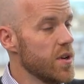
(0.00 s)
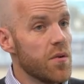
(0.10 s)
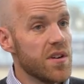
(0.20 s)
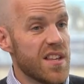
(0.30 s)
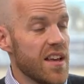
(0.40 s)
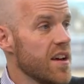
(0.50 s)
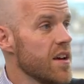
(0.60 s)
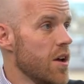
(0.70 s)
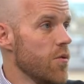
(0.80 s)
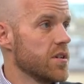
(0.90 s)
We know it's
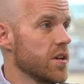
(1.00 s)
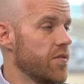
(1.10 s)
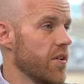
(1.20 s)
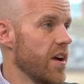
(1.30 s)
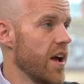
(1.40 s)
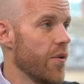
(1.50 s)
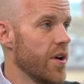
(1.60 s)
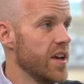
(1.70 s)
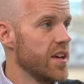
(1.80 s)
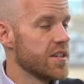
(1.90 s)
there, we've just got to figure out how
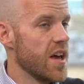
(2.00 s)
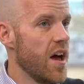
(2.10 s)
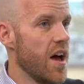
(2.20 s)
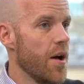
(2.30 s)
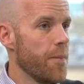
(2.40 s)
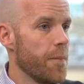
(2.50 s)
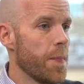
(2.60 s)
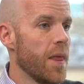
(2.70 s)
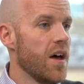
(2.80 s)
it is. And